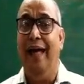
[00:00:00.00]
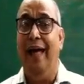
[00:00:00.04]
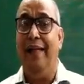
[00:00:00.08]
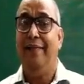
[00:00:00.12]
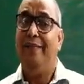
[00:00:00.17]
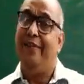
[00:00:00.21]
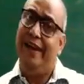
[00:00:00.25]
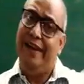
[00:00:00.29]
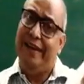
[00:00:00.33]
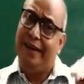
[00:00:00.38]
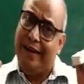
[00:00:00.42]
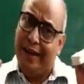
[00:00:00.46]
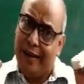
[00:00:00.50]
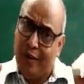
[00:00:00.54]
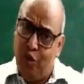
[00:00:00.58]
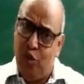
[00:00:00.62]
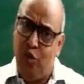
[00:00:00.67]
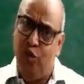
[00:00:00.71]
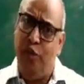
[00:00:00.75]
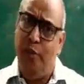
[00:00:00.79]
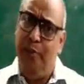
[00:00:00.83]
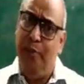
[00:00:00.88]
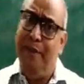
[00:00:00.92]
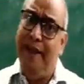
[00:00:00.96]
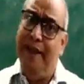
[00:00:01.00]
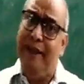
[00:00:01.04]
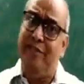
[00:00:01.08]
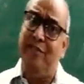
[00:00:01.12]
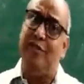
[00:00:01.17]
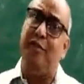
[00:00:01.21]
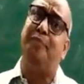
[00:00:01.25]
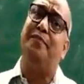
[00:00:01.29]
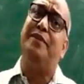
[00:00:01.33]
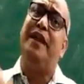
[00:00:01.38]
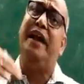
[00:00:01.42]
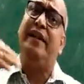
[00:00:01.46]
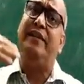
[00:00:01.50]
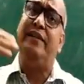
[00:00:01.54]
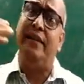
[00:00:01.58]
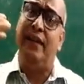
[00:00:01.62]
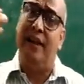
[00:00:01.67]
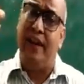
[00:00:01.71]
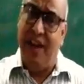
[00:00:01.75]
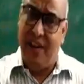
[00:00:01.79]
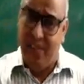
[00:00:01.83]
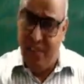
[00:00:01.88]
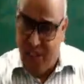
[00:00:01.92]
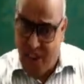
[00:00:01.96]
then corrosiveness of that
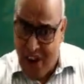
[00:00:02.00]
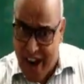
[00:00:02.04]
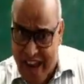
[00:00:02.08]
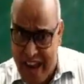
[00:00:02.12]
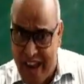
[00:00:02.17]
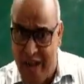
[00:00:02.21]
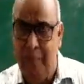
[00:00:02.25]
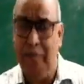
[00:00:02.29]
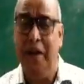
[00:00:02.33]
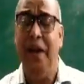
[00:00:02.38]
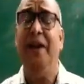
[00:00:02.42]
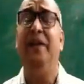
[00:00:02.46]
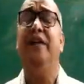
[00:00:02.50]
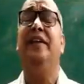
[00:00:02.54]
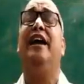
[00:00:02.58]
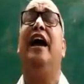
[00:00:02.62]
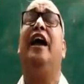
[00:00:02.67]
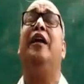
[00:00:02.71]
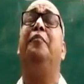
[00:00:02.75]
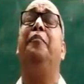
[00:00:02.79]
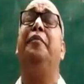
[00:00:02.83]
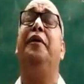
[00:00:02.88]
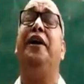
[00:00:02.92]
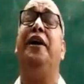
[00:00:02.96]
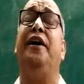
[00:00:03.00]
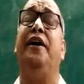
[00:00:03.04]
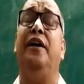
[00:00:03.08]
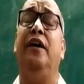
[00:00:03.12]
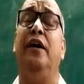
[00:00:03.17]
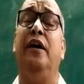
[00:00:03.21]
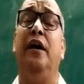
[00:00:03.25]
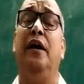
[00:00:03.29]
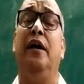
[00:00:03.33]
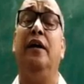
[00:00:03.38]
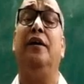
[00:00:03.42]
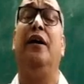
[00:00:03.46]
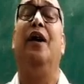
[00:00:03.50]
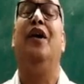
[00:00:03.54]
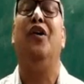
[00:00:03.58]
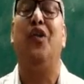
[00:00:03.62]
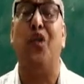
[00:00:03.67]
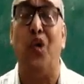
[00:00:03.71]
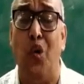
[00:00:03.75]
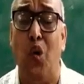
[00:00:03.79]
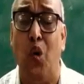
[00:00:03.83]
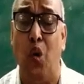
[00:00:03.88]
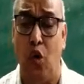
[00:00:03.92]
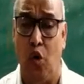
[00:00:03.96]
environment can be
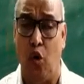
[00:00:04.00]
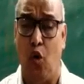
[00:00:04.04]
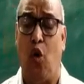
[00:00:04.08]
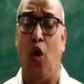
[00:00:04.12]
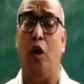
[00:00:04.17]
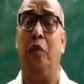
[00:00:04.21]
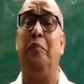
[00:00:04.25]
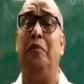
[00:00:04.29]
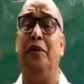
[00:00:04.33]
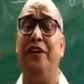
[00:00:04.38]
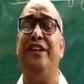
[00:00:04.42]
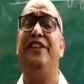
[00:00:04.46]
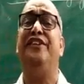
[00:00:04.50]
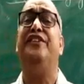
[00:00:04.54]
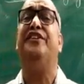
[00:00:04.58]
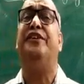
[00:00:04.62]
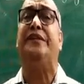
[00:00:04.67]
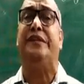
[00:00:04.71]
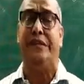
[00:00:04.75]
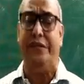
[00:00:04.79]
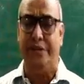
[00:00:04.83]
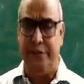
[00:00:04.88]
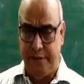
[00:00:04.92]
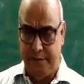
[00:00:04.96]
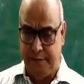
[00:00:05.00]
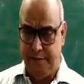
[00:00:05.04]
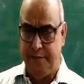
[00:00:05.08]
controlled or monitored